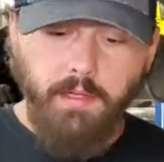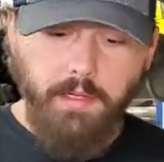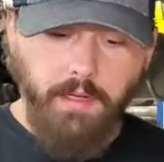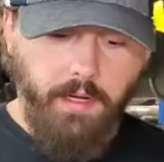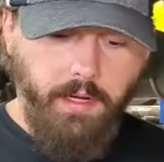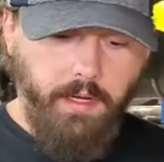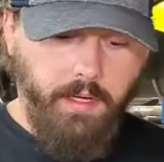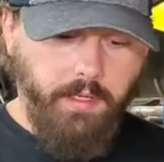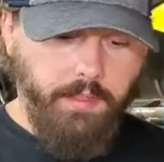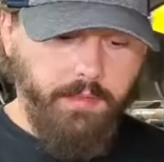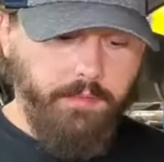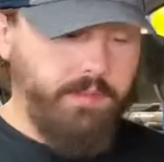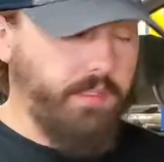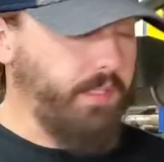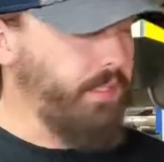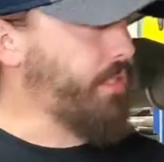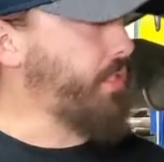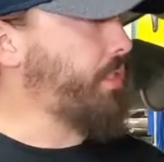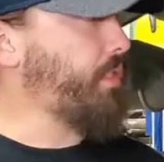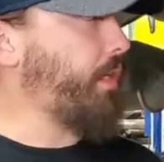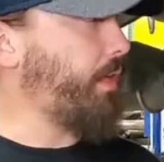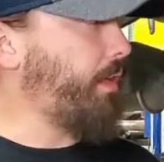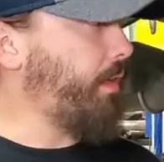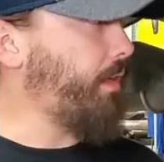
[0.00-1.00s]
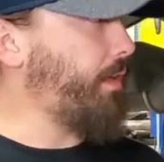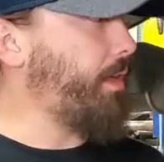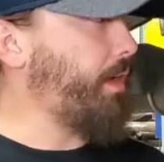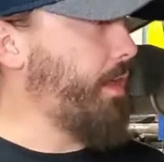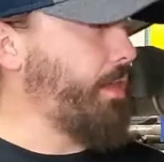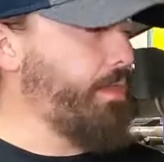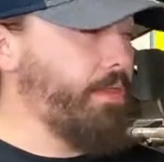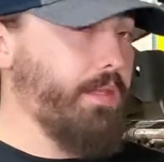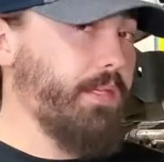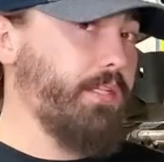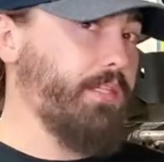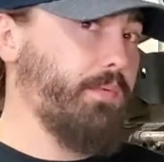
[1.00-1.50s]
Uh, to start
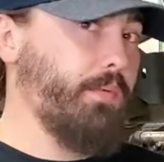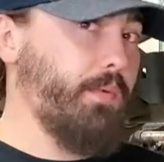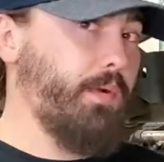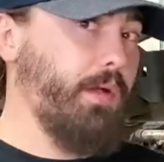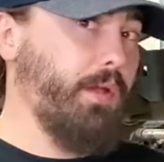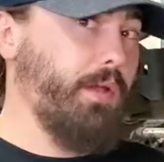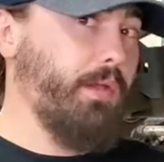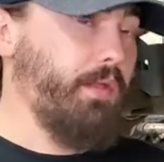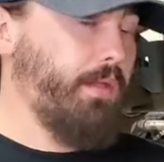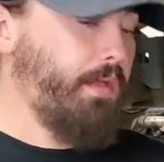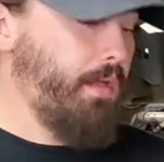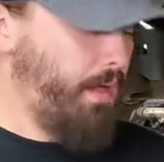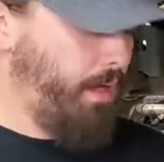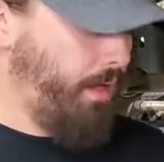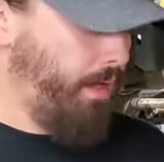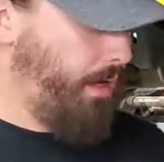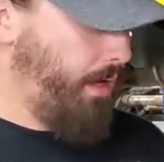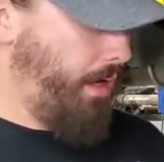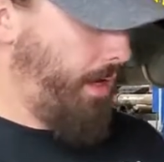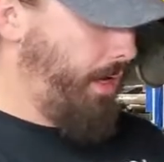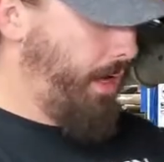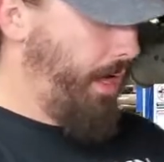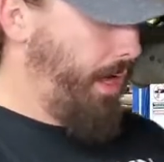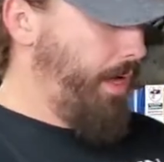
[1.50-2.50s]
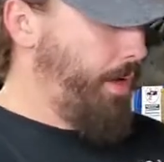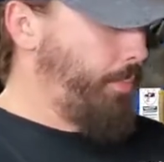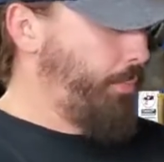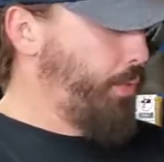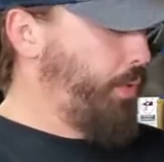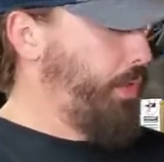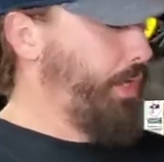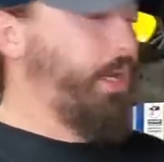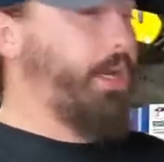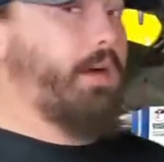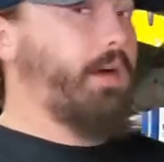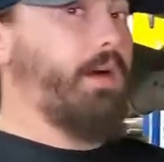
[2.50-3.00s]
on this one, uh, I am
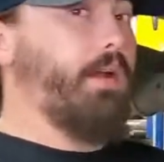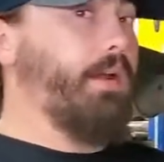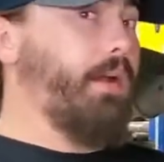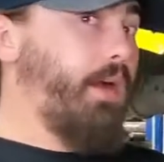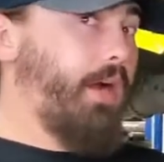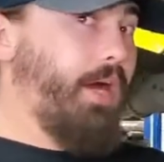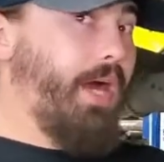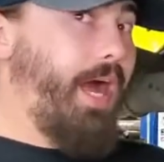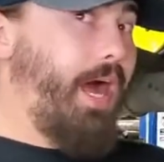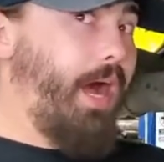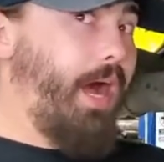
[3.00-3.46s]
putting on our